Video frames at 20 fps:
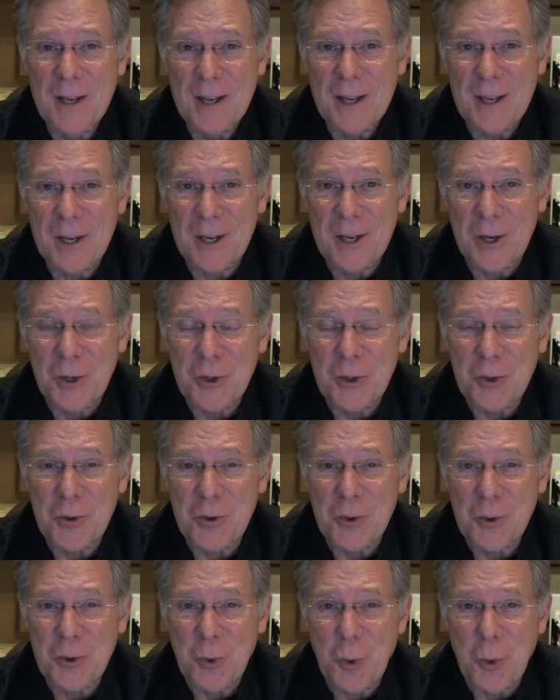You know,
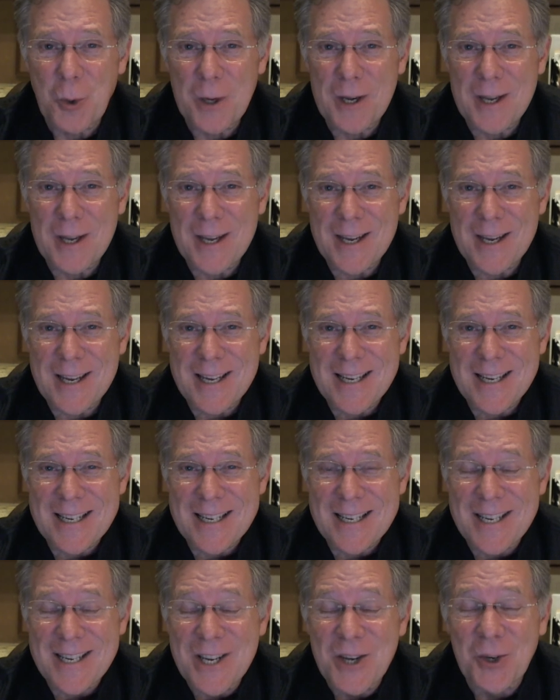20
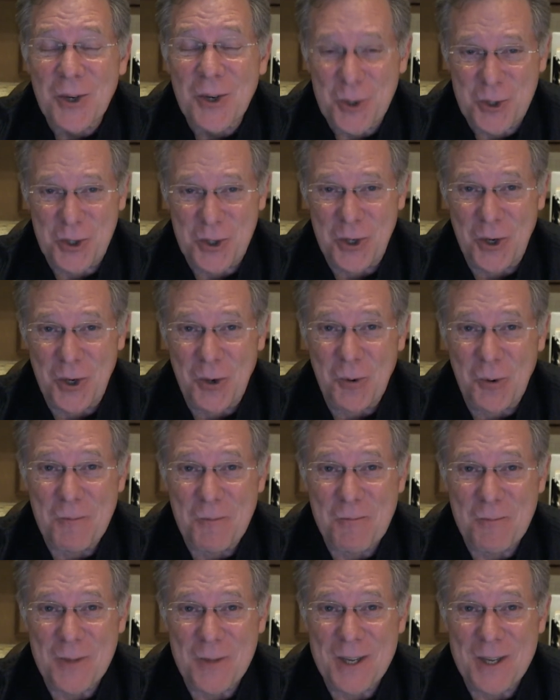years ago,
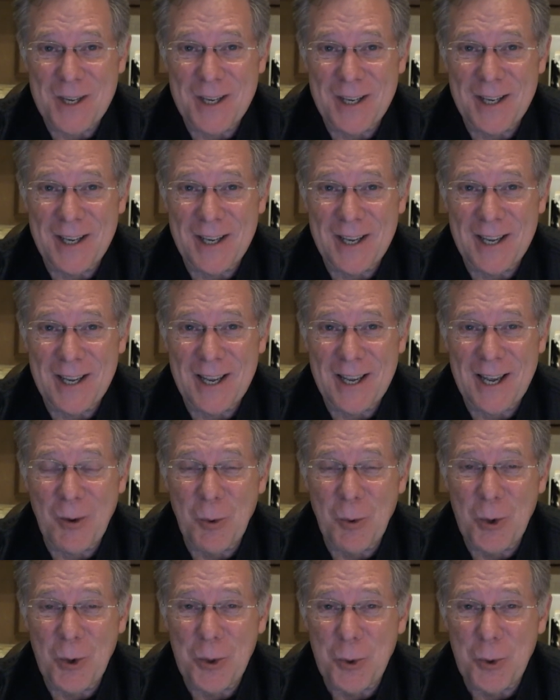uh,
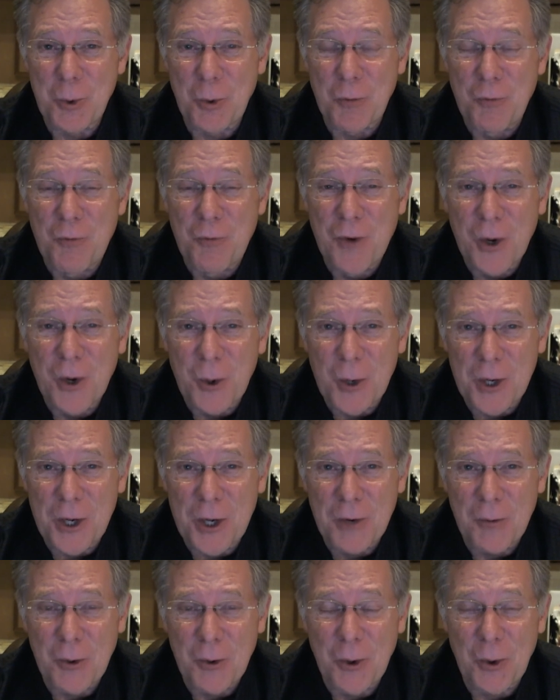I went through a very
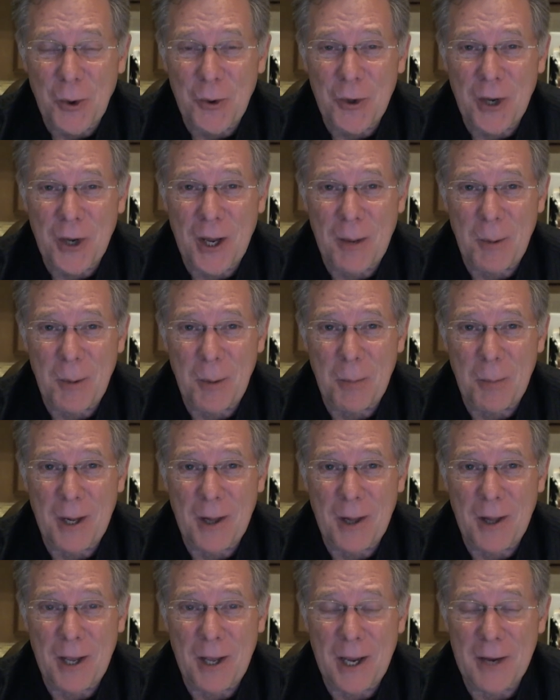difficult time in
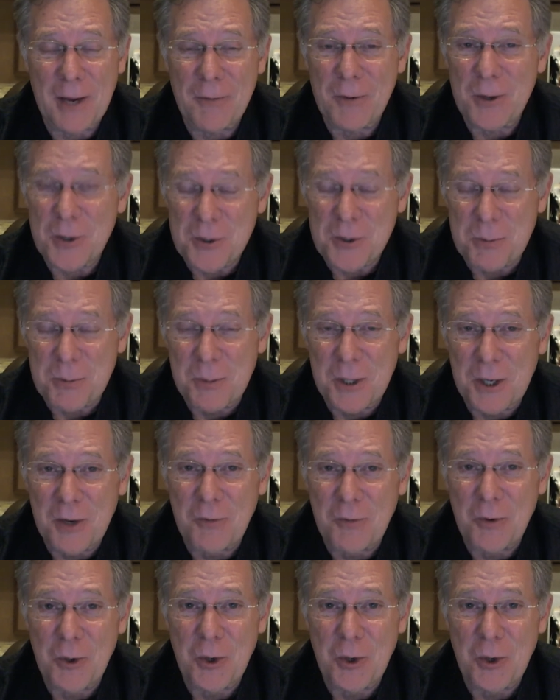my life. And as
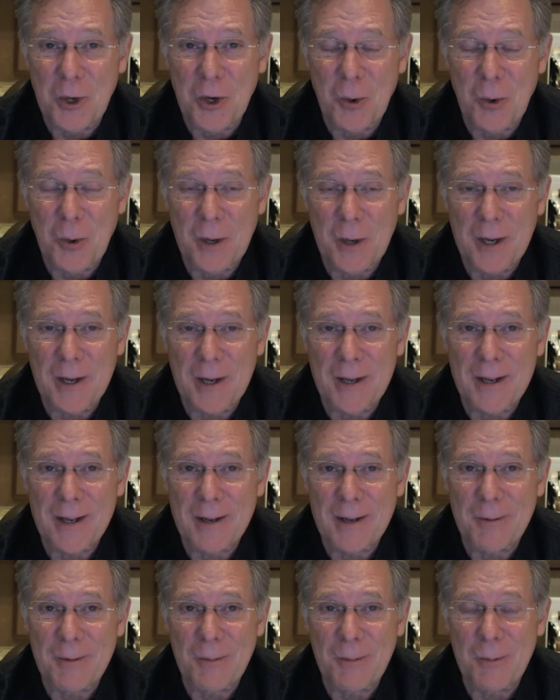many of you know,
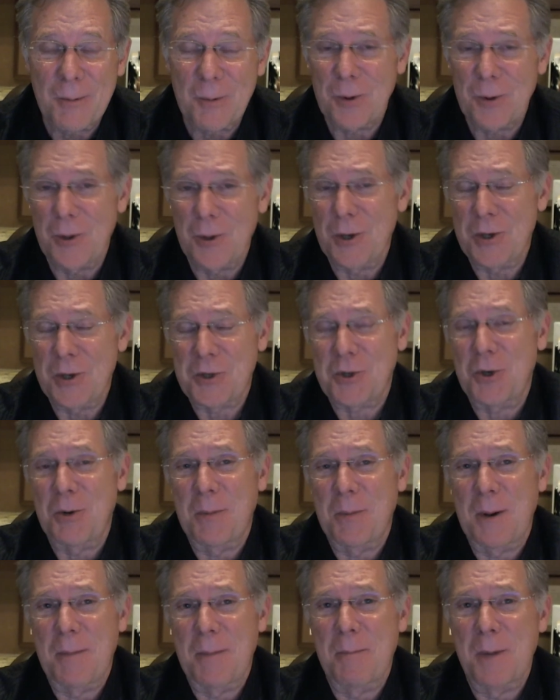I, I lost
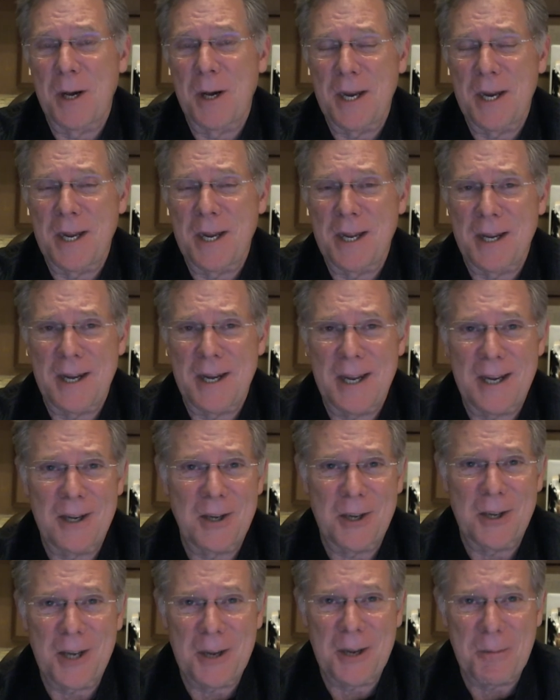all my money and
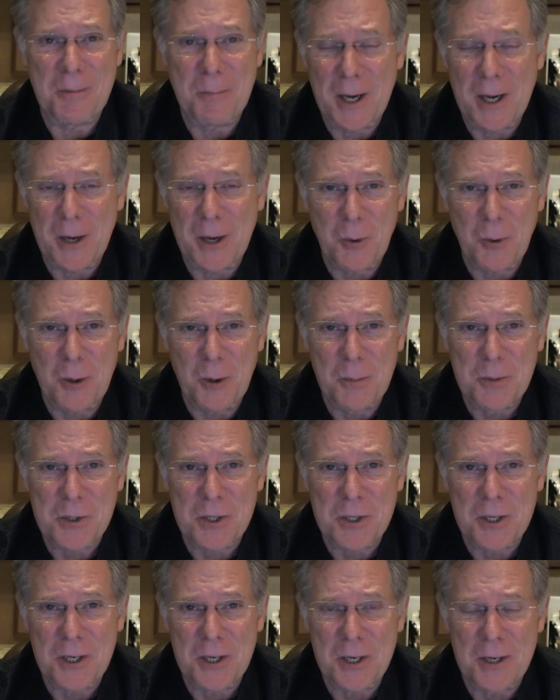had to take
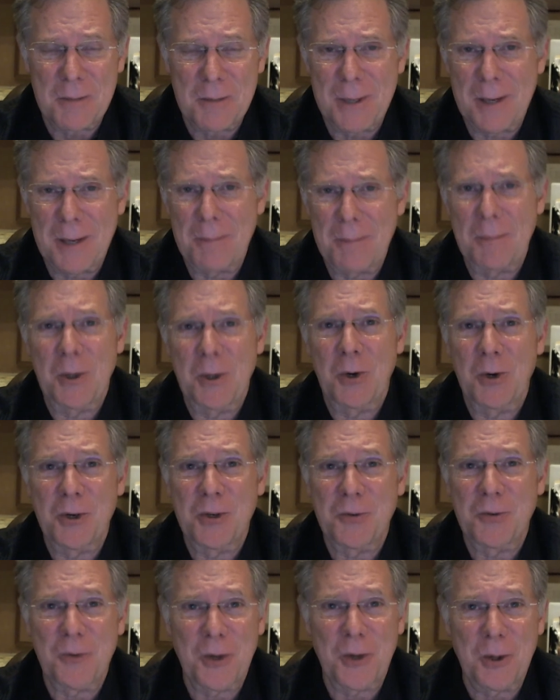bankruptcy and my
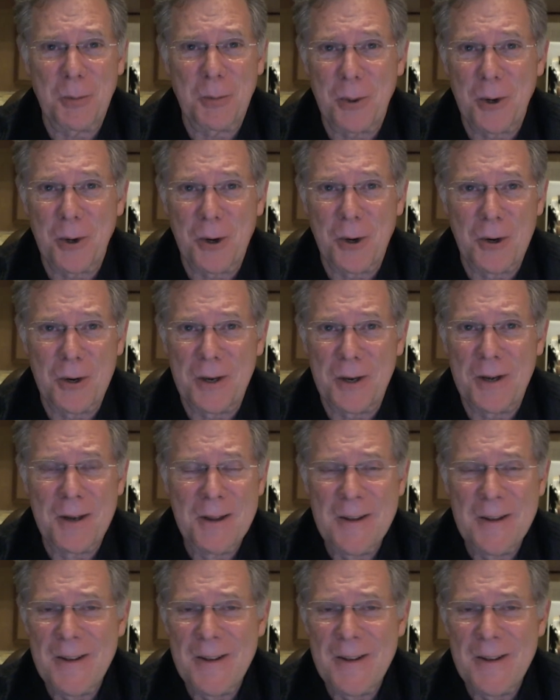marriage fell apart and